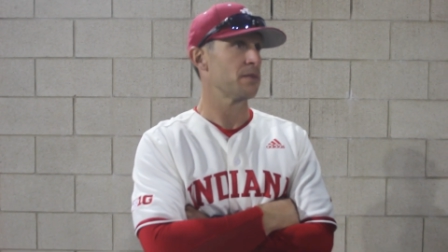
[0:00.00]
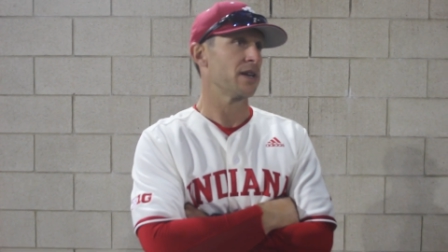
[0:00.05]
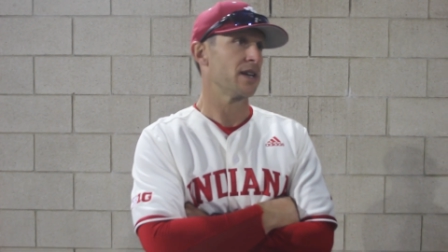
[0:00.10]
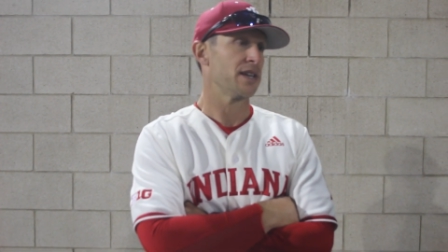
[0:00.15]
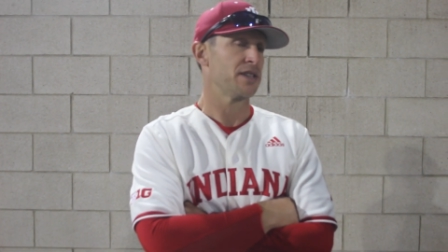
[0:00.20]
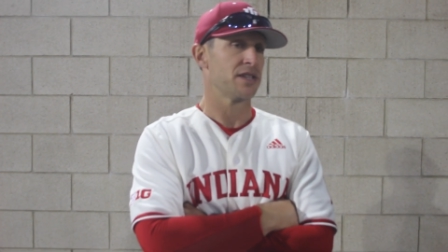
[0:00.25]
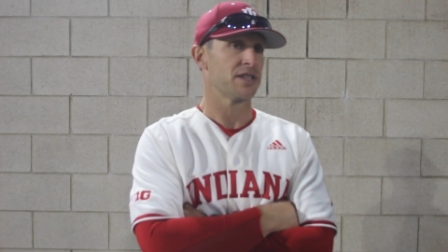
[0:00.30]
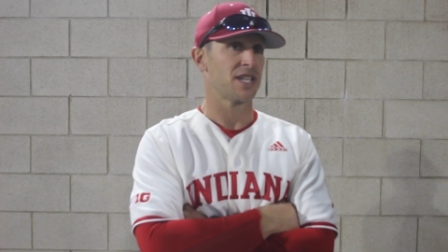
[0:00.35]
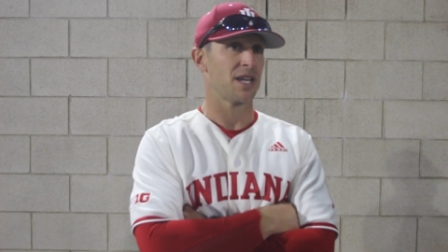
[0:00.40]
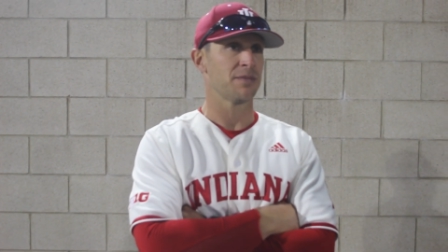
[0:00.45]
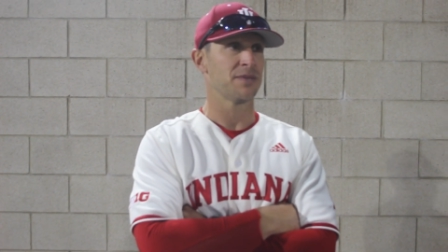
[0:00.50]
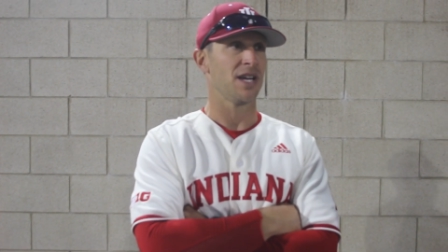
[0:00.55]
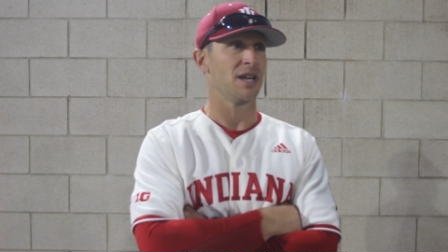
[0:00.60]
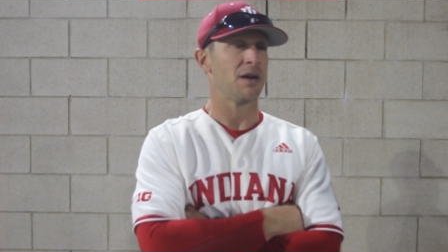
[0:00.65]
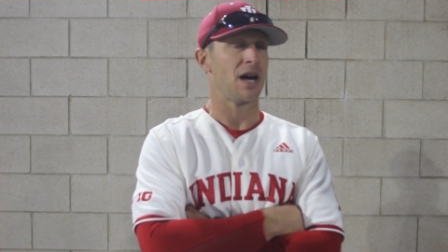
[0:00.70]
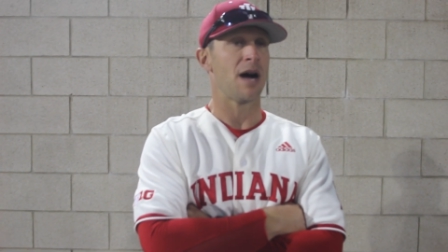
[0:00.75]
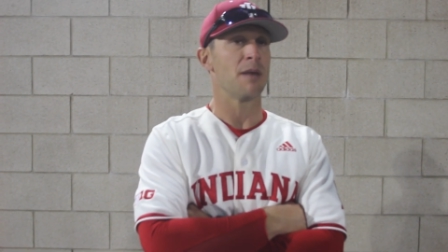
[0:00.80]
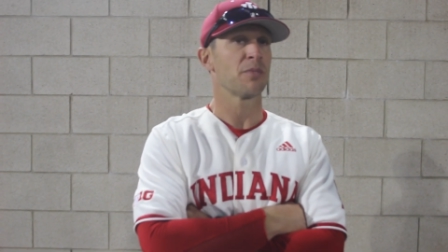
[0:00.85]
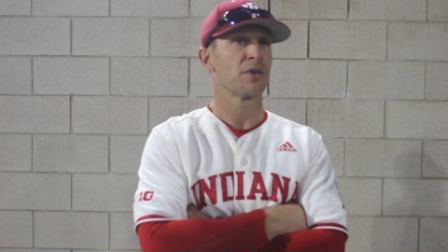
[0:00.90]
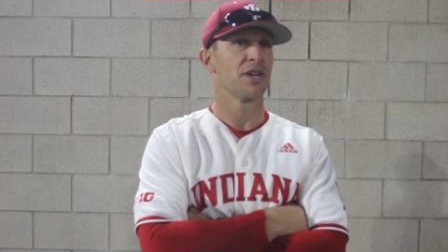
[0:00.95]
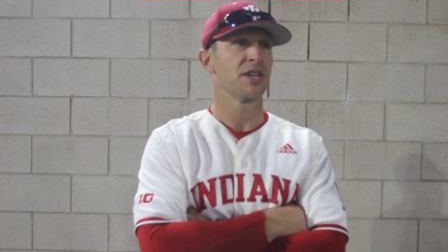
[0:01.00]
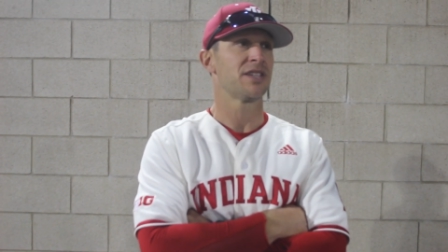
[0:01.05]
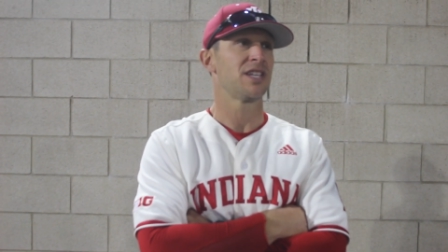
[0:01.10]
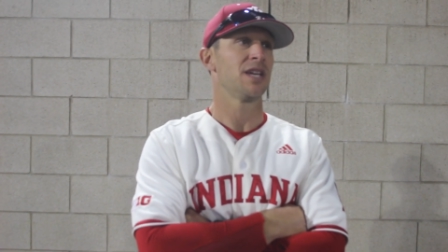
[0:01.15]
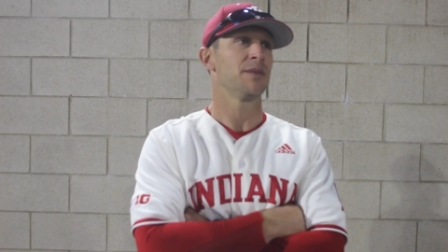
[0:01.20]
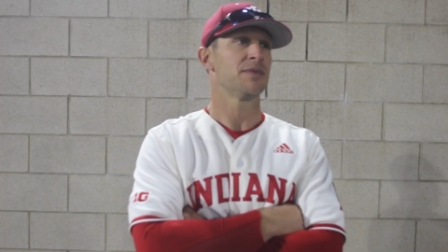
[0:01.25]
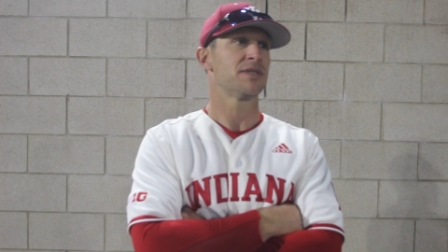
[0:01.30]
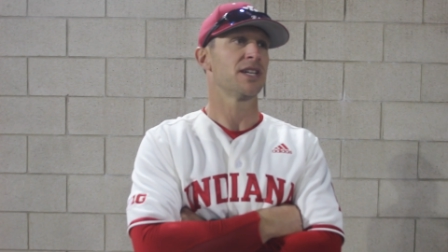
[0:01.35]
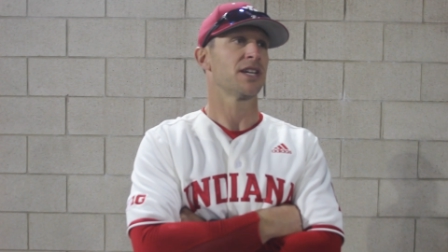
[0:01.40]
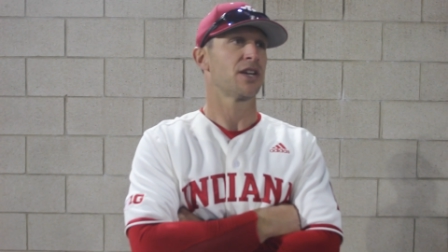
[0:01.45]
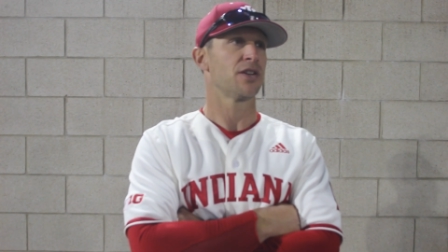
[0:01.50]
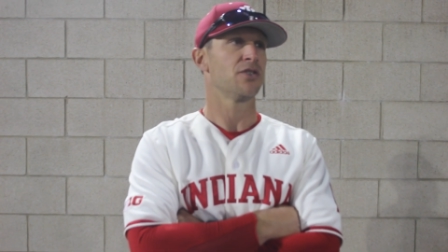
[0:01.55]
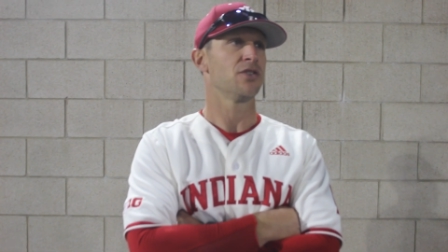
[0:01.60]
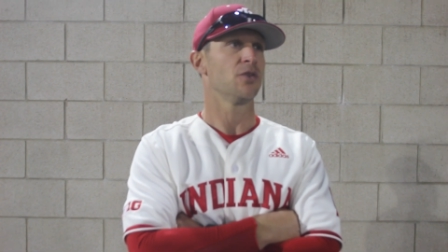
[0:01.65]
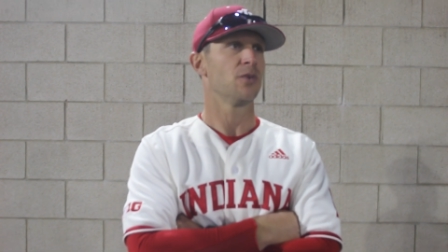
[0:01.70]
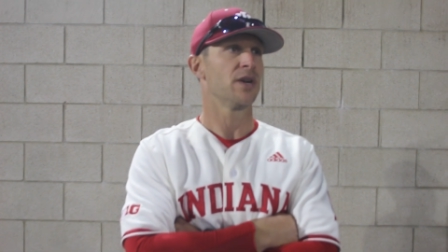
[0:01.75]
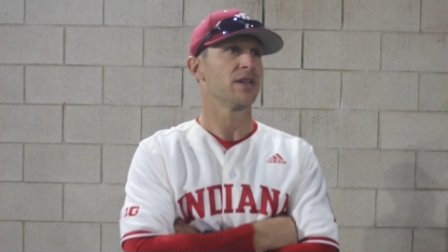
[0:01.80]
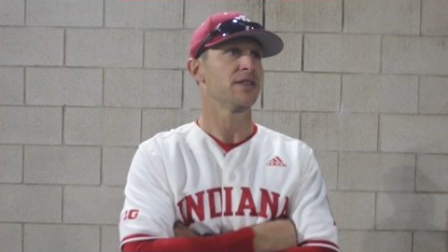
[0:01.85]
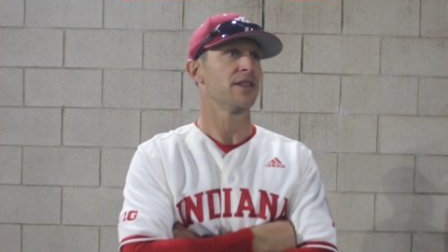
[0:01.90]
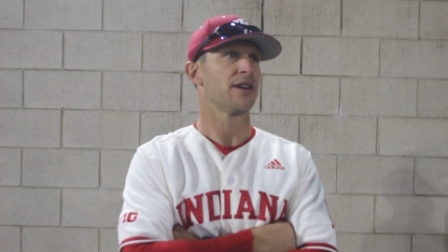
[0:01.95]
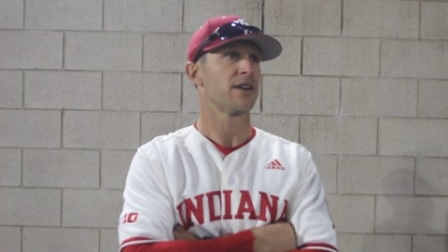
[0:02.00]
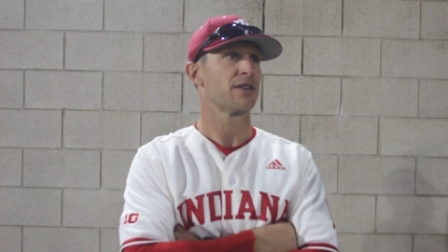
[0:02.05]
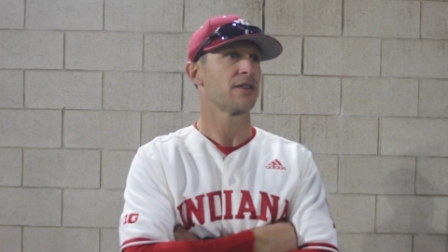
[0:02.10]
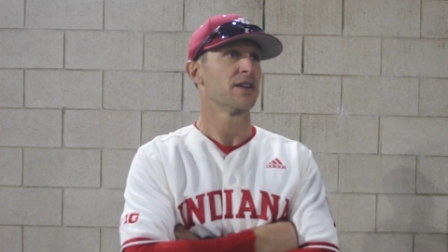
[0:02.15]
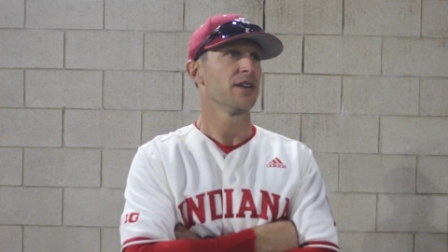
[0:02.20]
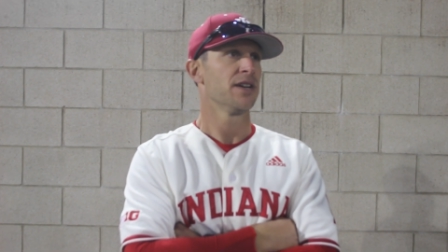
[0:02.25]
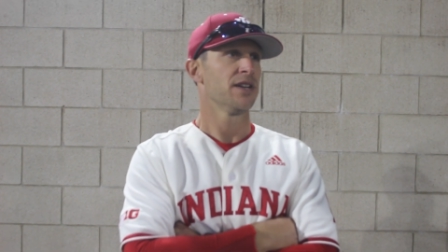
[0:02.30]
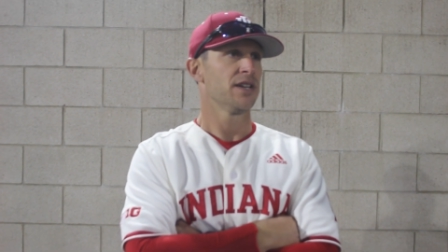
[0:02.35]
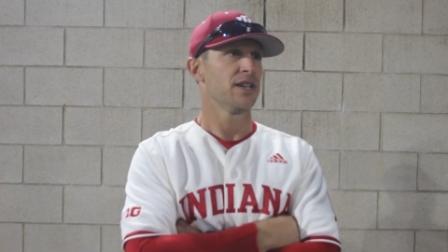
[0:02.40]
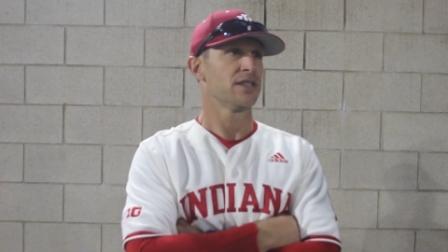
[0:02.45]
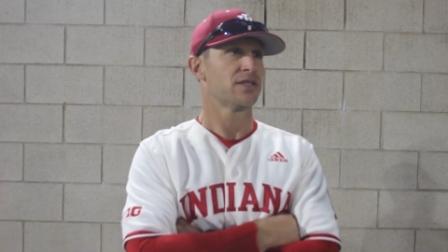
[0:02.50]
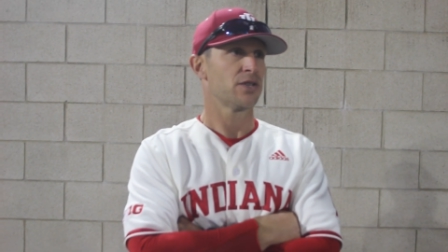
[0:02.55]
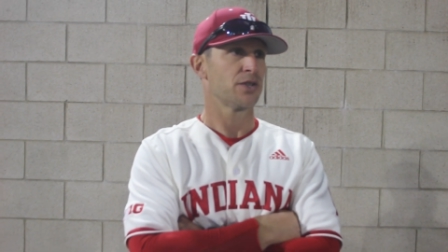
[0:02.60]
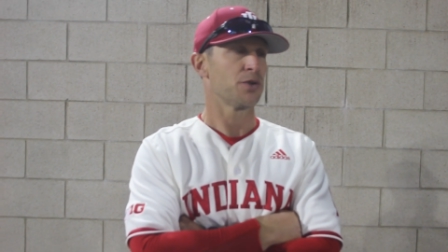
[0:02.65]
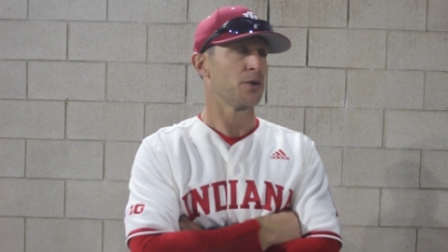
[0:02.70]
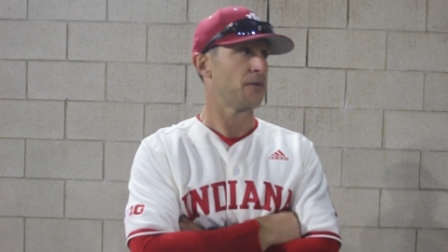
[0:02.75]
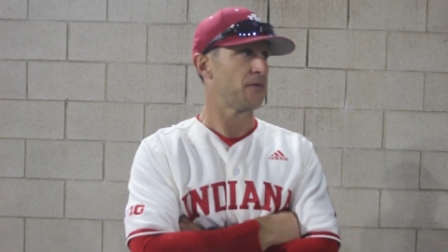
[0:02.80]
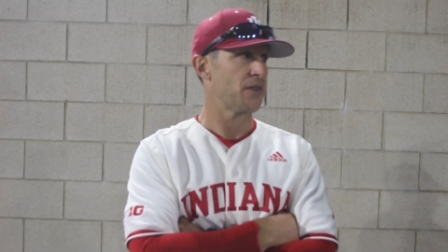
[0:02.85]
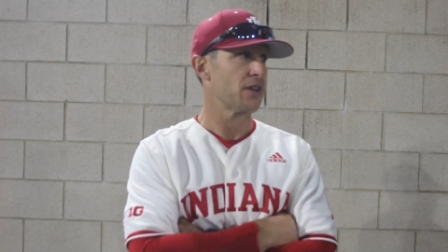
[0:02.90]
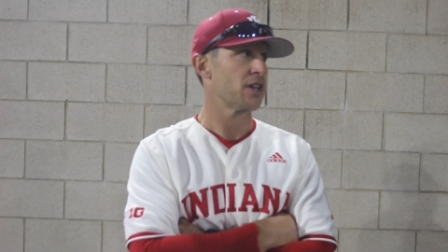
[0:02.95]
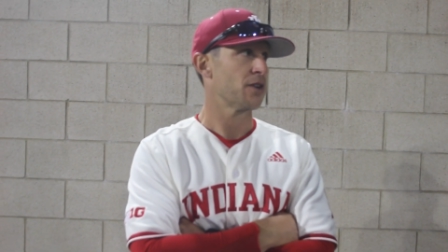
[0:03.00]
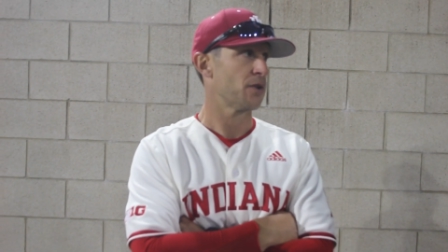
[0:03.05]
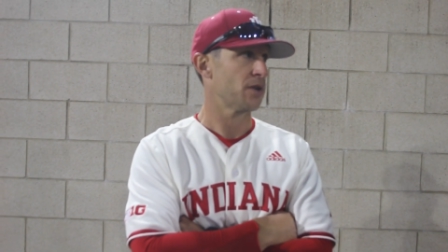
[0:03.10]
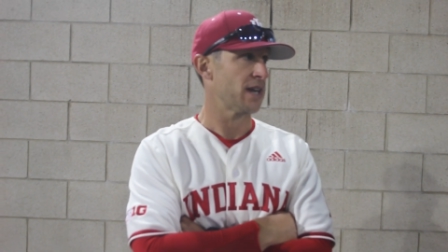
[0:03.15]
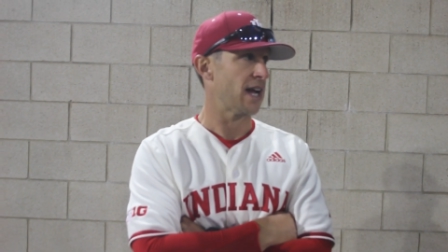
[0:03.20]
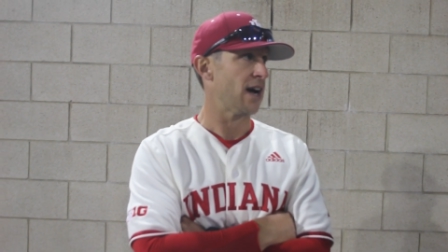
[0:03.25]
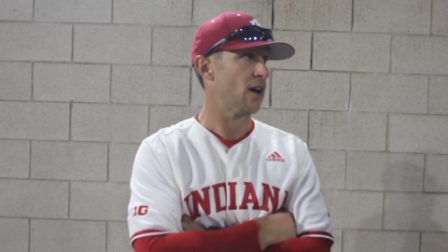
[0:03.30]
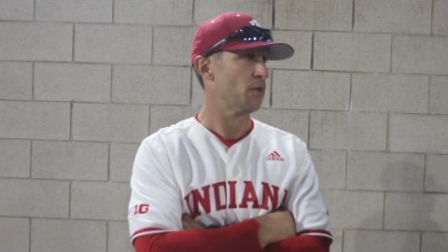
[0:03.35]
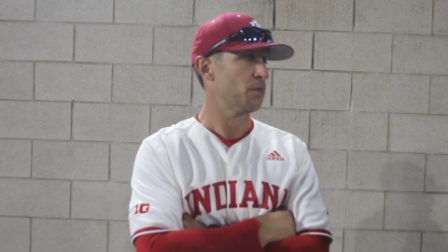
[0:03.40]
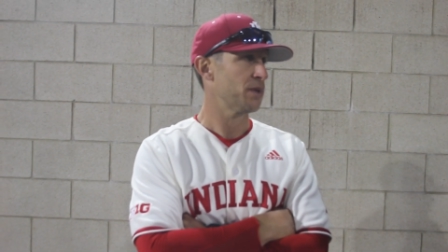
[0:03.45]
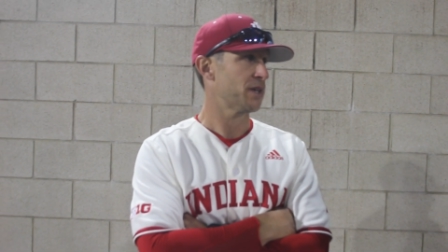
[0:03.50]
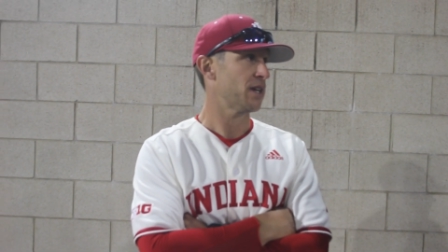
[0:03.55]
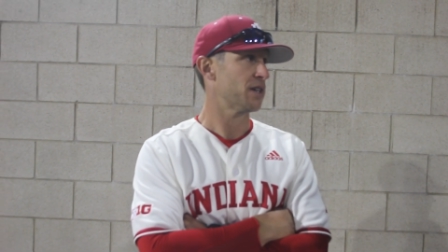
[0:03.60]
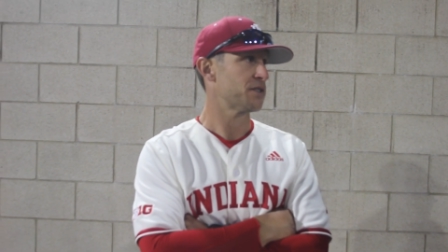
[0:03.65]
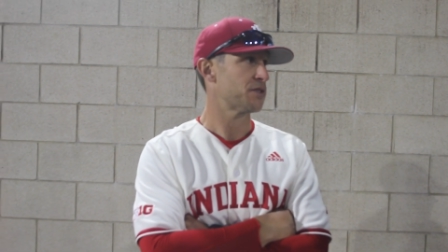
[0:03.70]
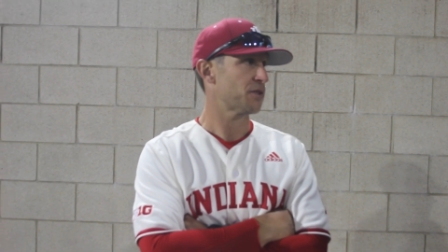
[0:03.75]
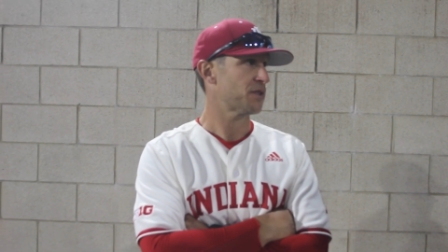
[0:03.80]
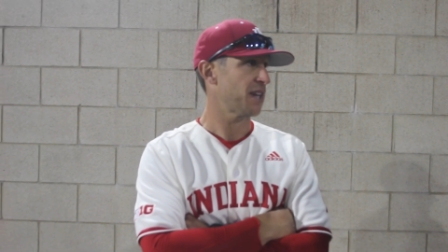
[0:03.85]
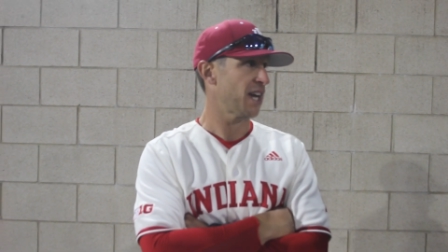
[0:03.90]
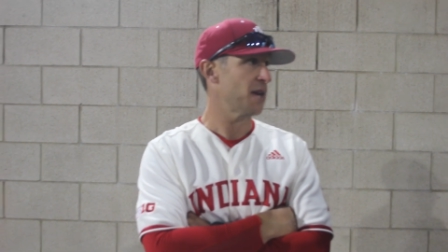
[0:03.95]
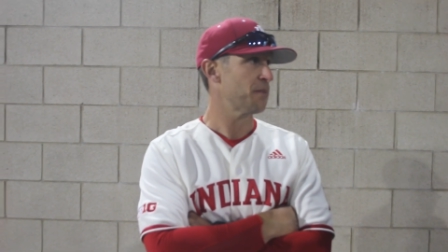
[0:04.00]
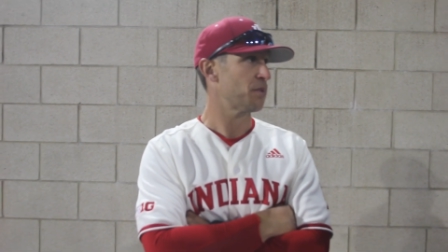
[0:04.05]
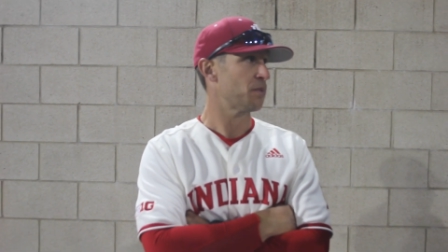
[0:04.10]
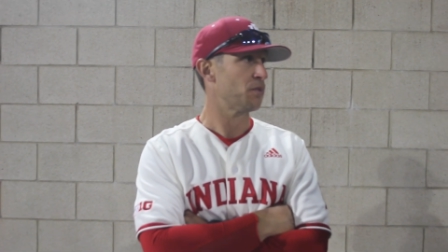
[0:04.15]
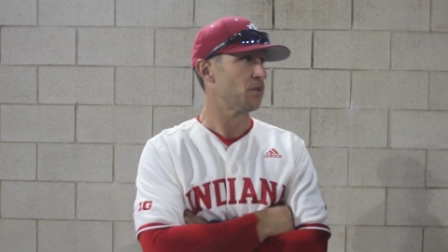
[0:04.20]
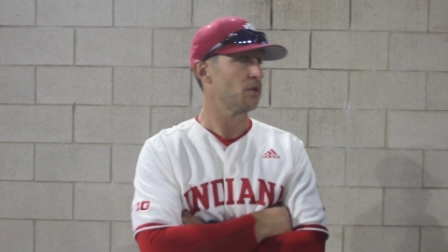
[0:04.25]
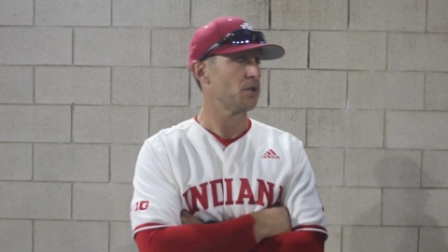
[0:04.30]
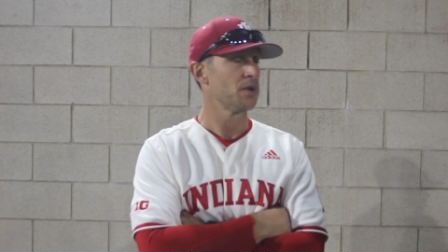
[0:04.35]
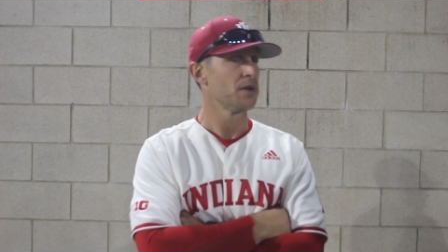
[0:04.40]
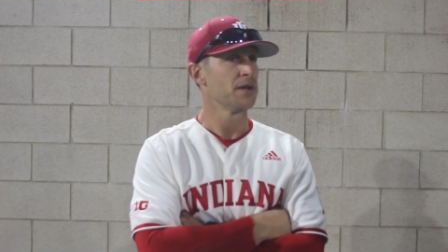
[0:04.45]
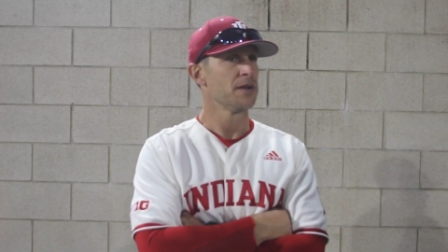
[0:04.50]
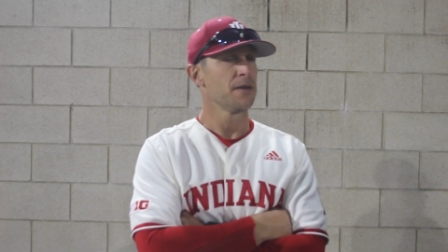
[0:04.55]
And I just keep telling him, I'm going to keep sticking you in there until you figure it out because you're capable.